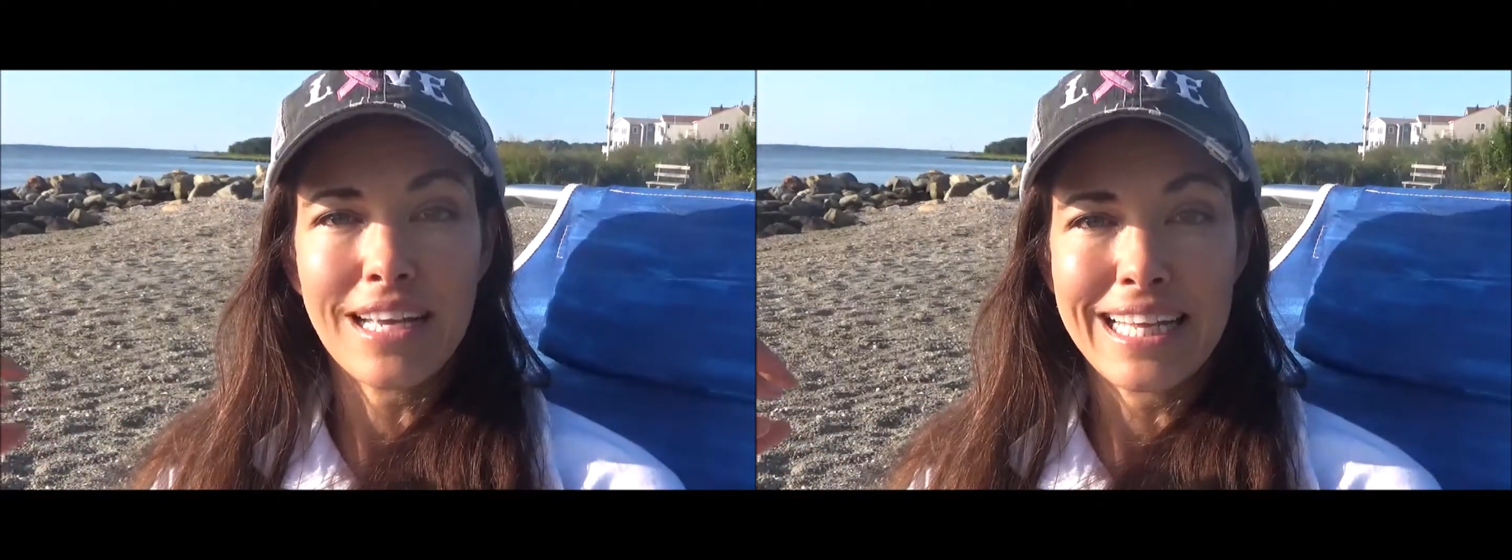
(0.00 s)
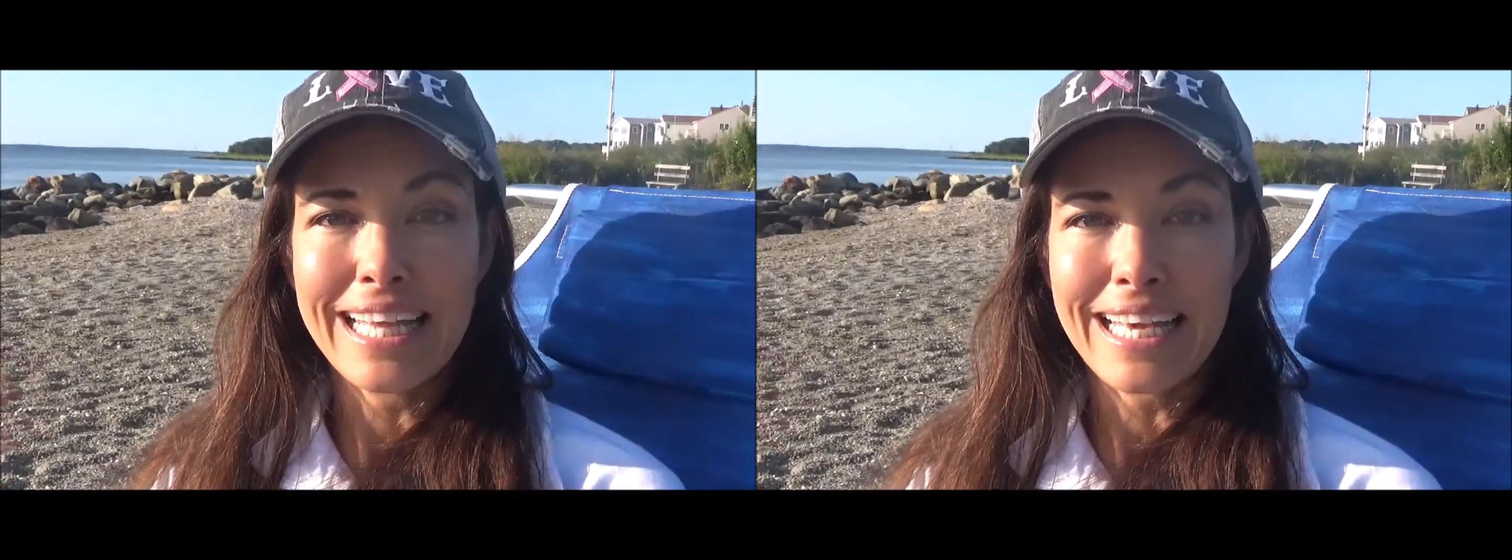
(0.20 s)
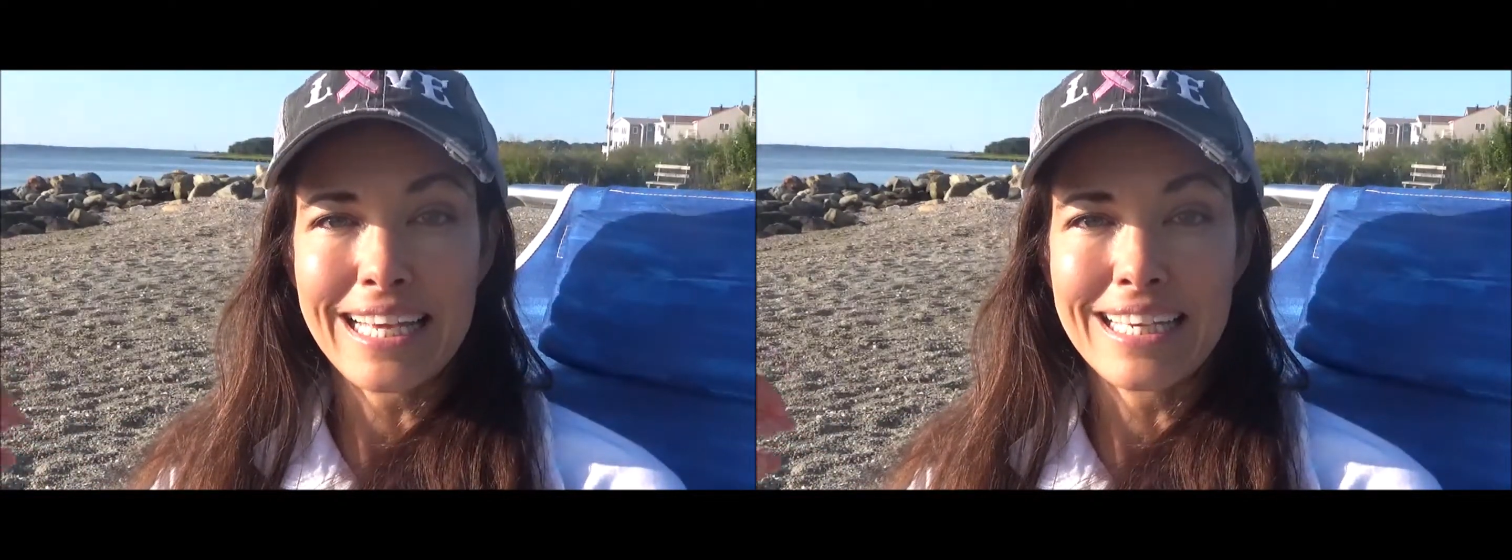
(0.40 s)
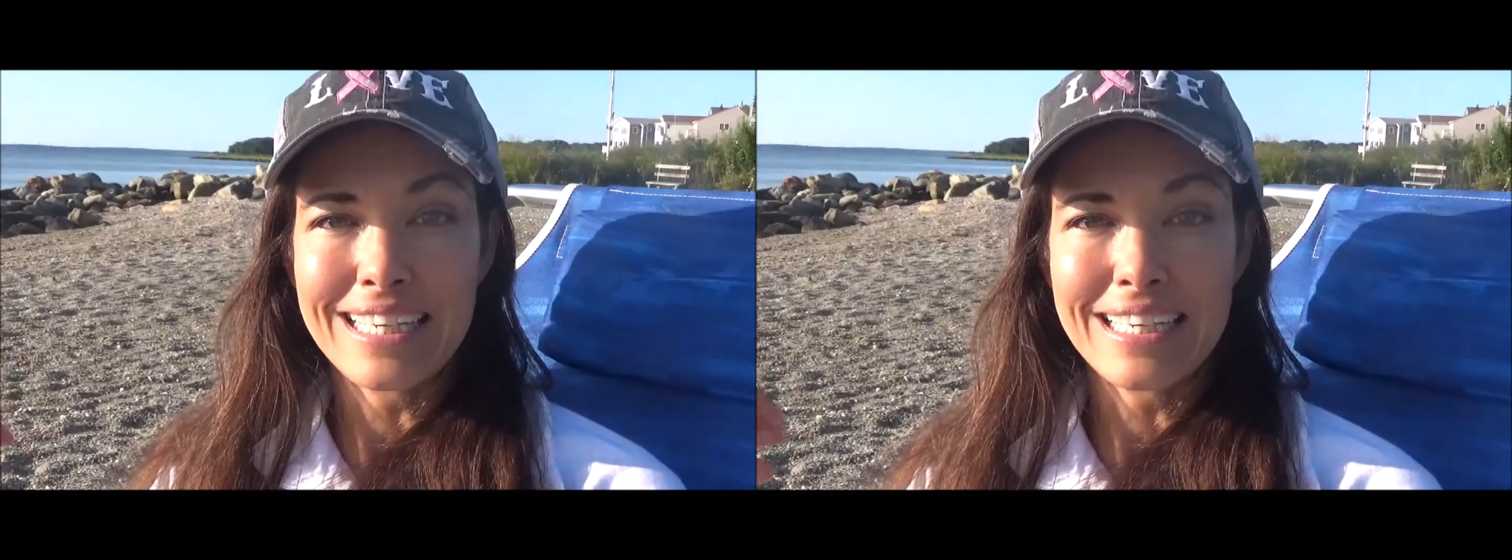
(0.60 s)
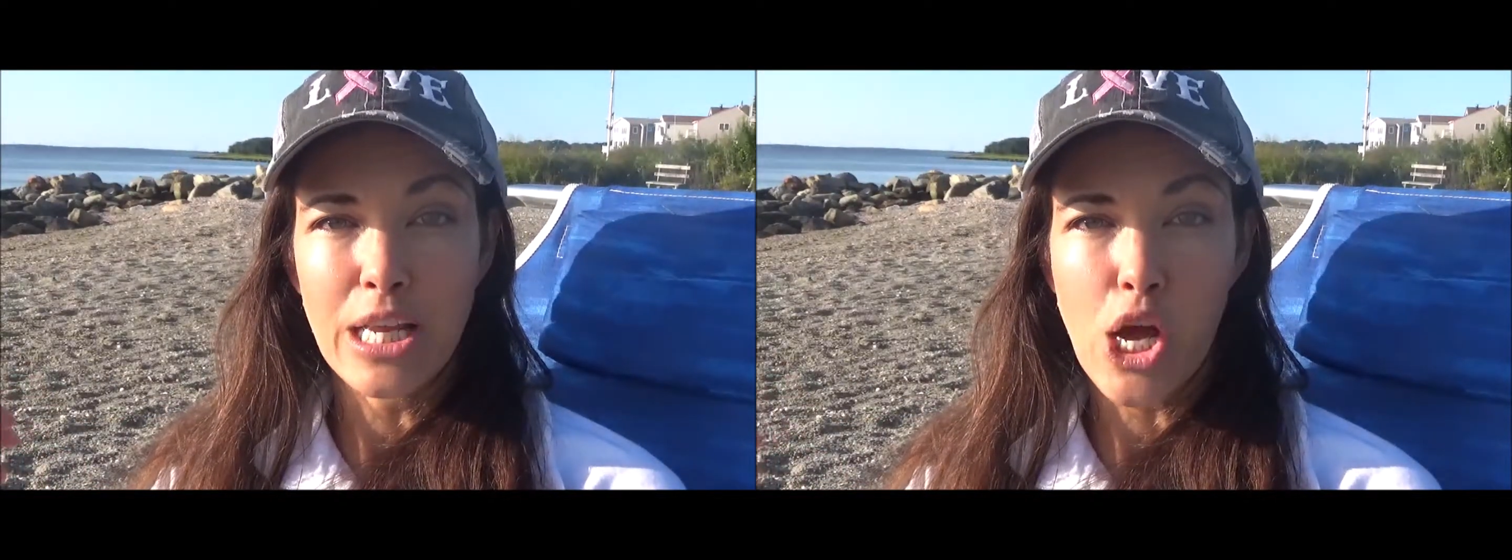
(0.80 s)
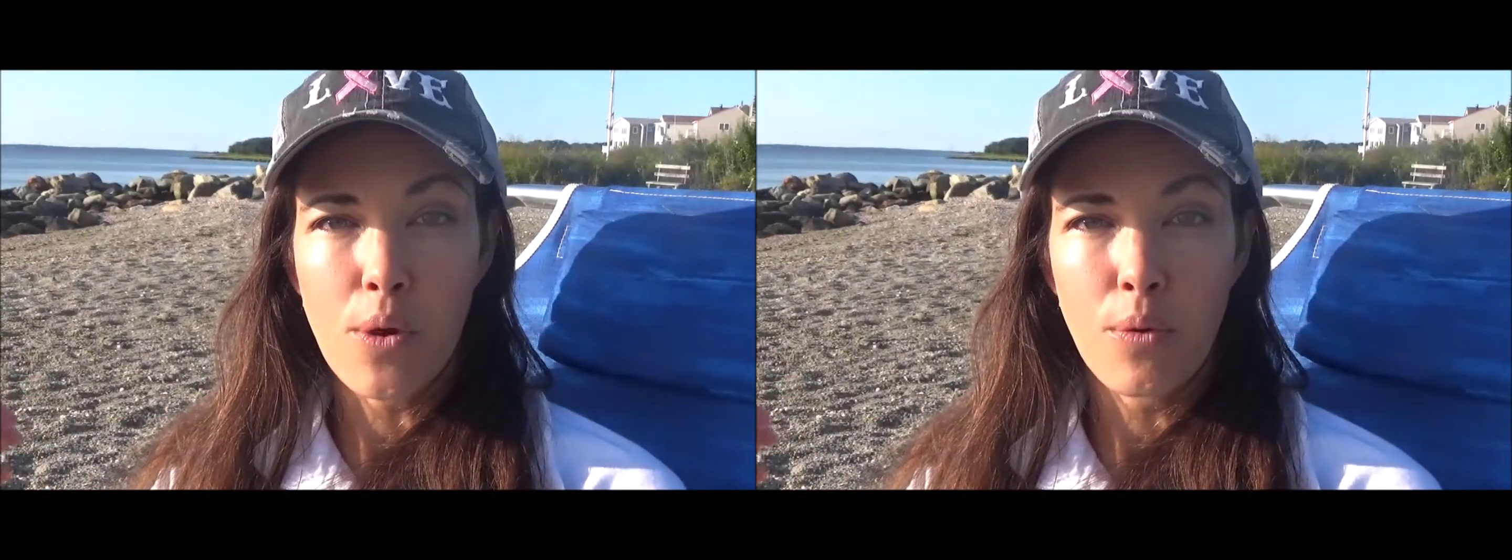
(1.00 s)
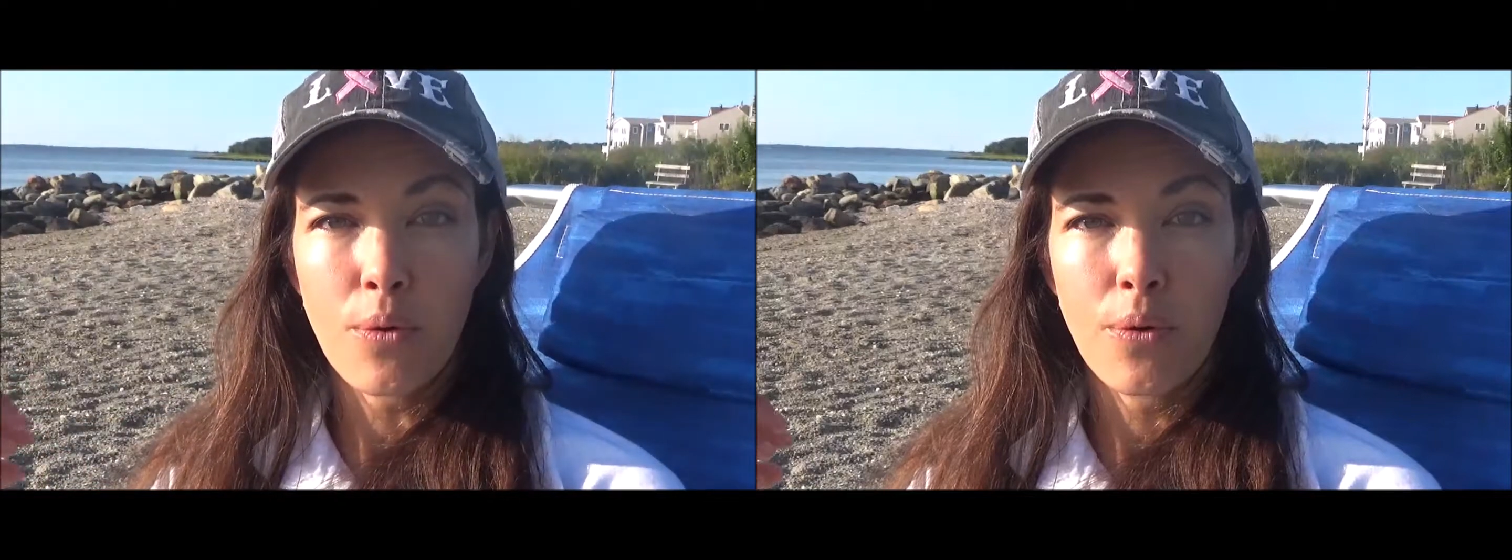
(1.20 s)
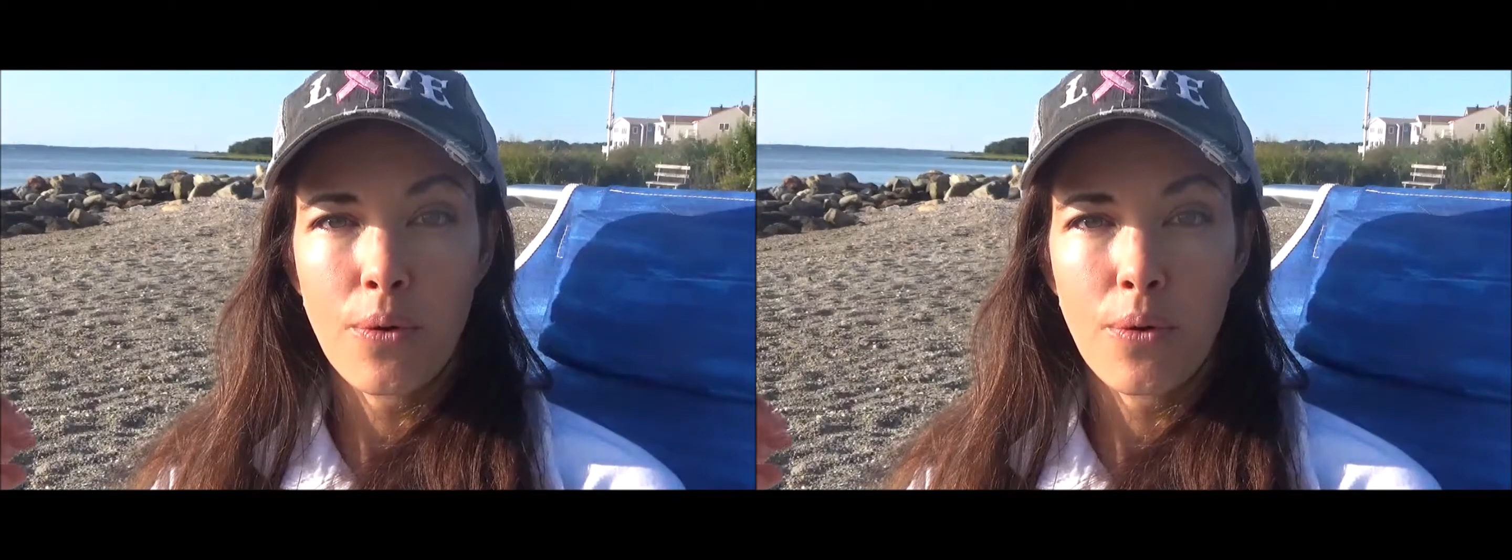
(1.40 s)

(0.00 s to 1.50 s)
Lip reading: I get it now.